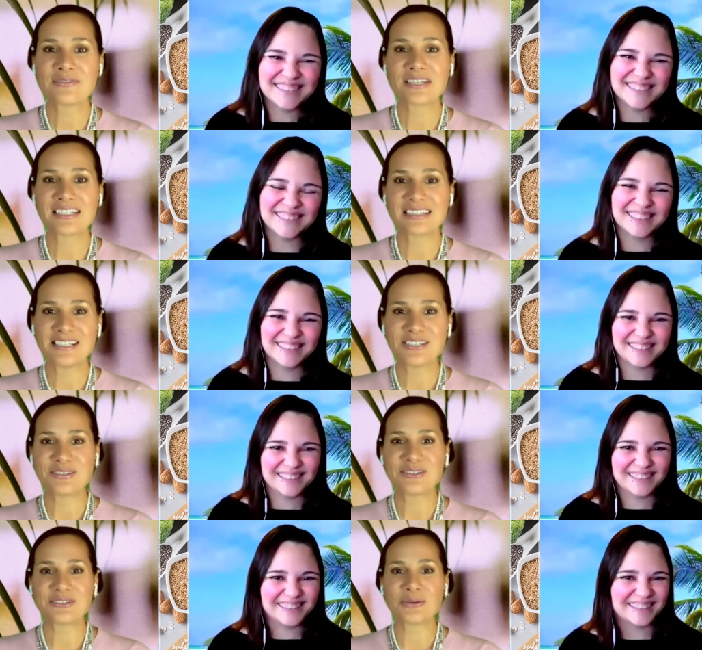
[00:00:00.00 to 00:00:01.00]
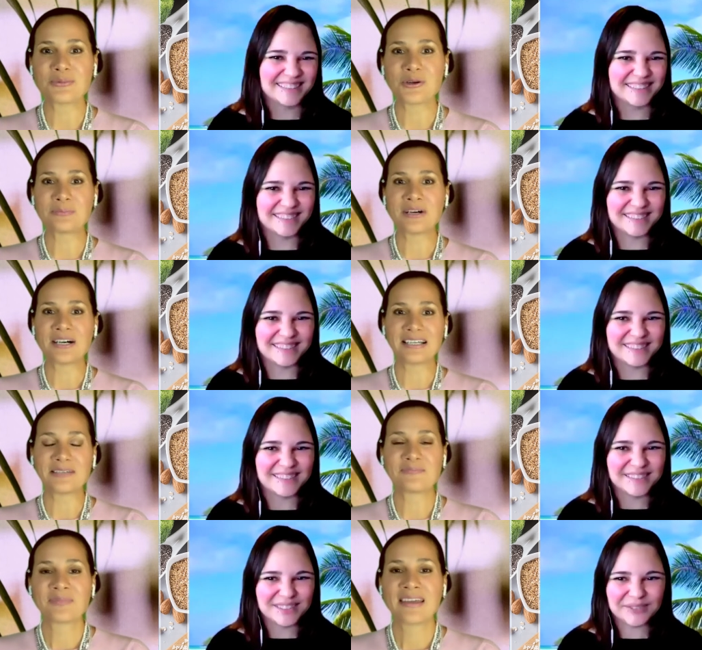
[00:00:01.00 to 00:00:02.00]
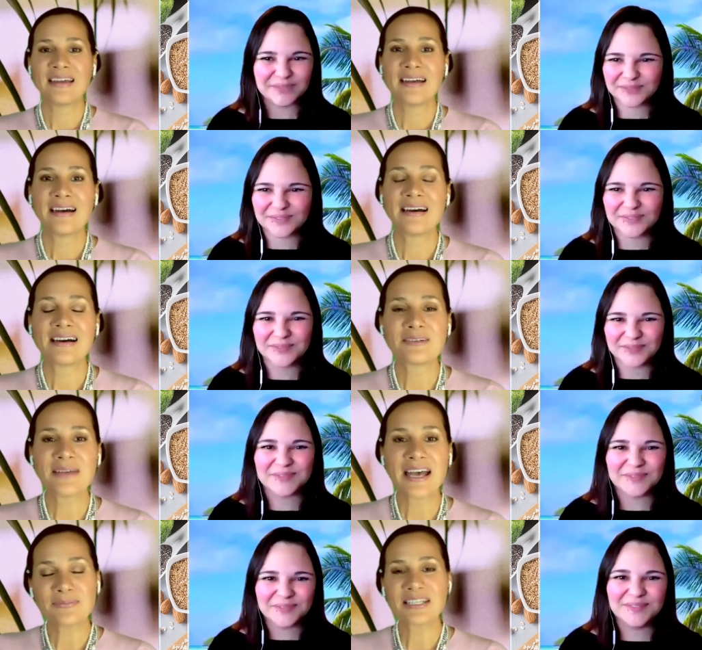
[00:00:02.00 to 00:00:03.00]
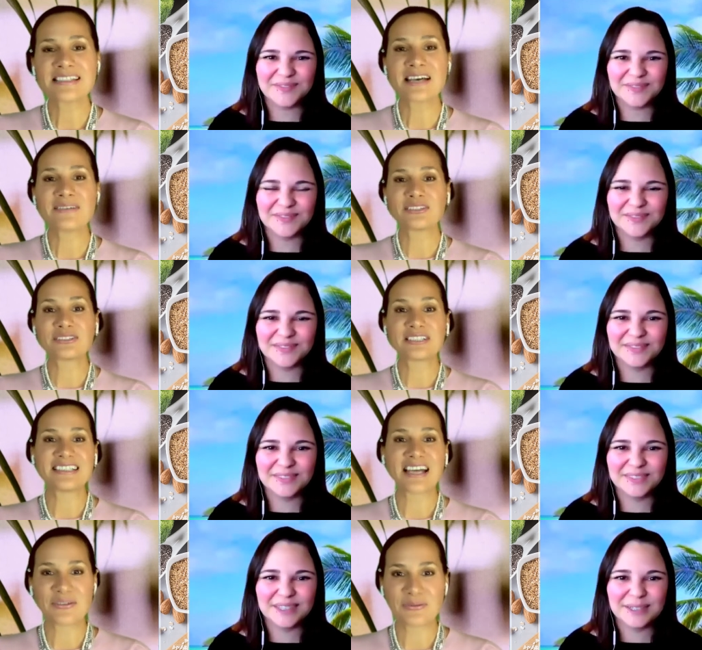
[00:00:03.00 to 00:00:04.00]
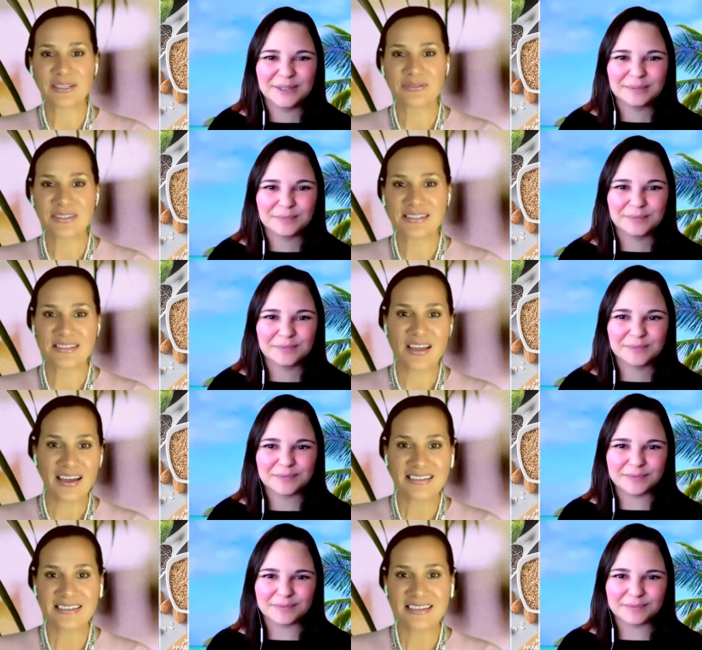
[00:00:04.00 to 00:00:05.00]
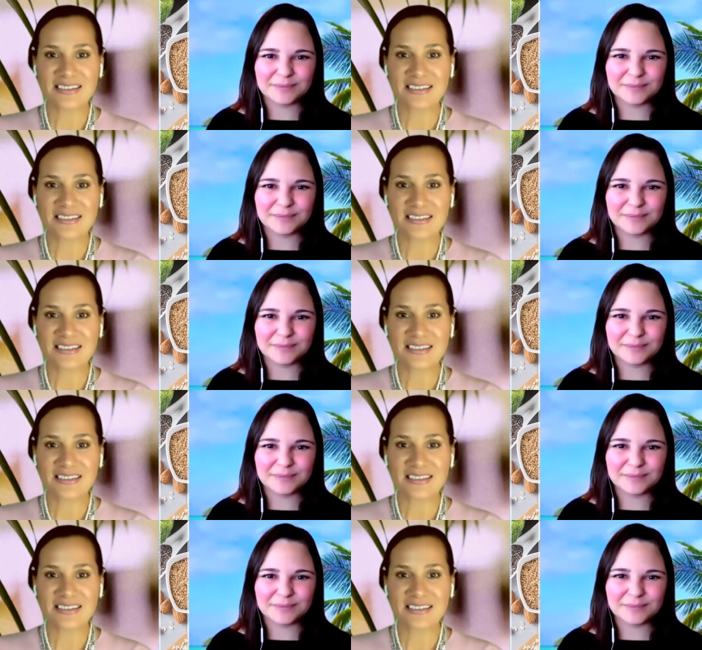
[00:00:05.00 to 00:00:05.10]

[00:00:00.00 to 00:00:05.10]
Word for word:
Speaker 1: definitely do stop on by. Um, Amber, let's have a look at another one of the slides